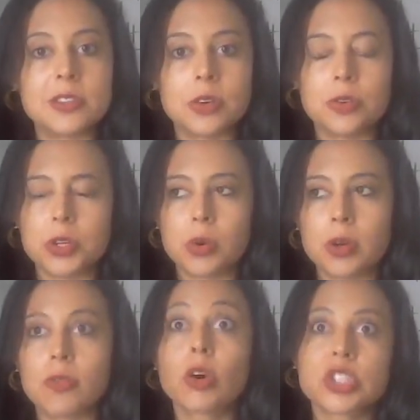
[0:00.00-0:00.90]
So, you know,
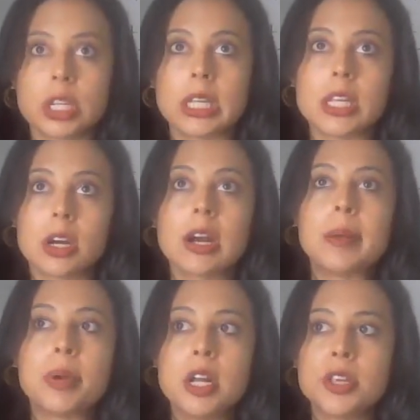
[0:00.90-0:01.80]
unfortunately,
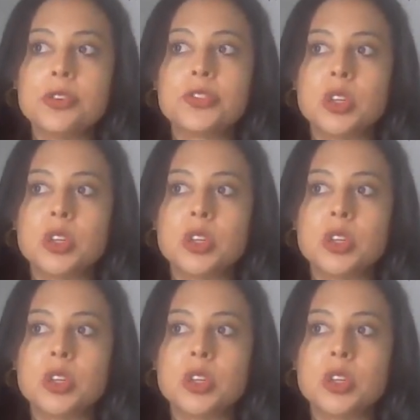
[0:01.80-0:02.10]
Europe used